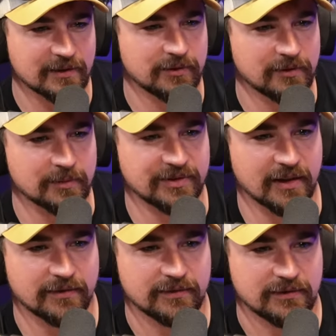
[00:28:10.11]
We'll do some
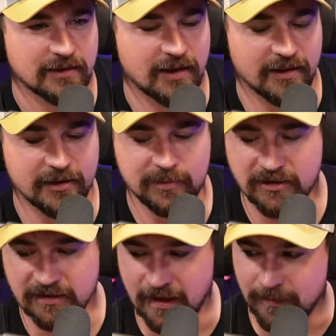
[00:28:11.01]
stuff. Sure. Uh, it'll be a
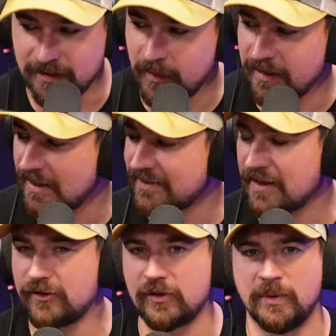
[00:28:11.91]
good time. Anyway, guys,
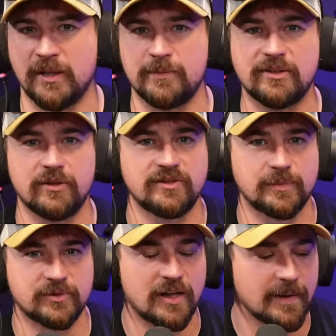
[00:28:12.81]
thank you so much. Make sure to
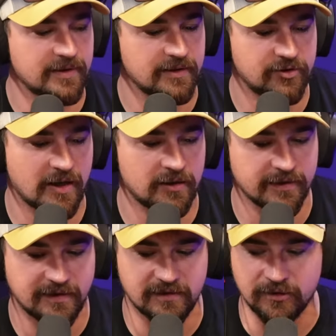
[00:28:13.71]
subscribe to the channel.
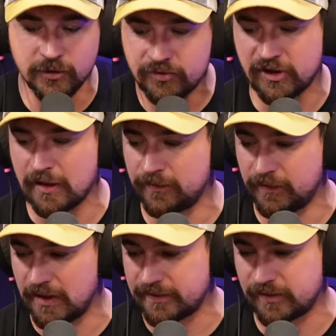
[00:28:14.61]
This is a new channel for
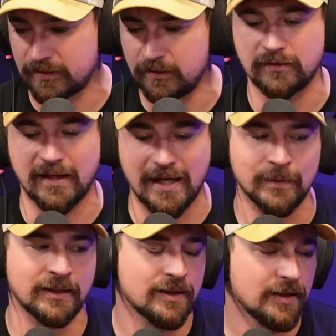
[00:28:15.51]
us, Salty Nerd
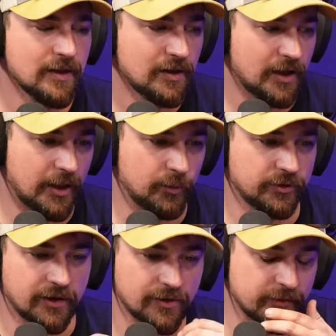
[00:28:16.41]
Gaming. Uh, we're
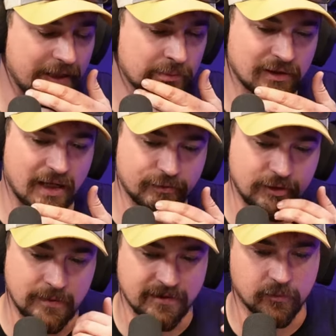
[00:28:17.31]
going to do gaming live
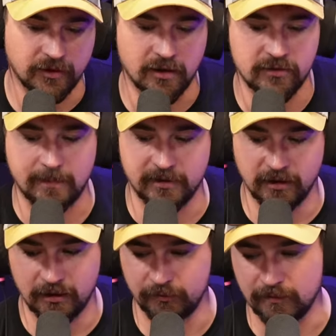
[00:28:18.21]
streams and then we're going to drop a,
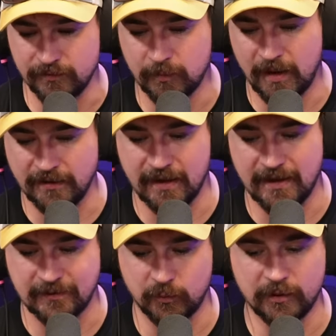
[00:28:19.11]
a, review
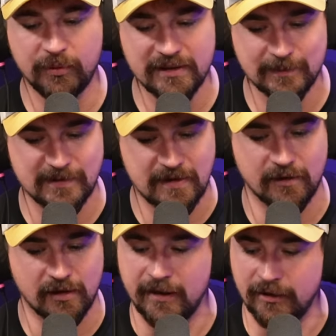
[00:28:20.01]
podcast. We're pretty specific
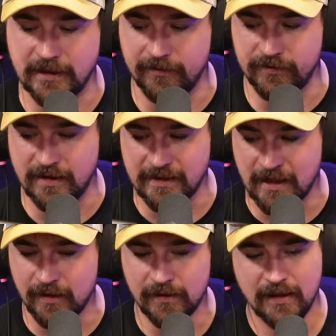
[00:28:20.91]
on Helldivers right now.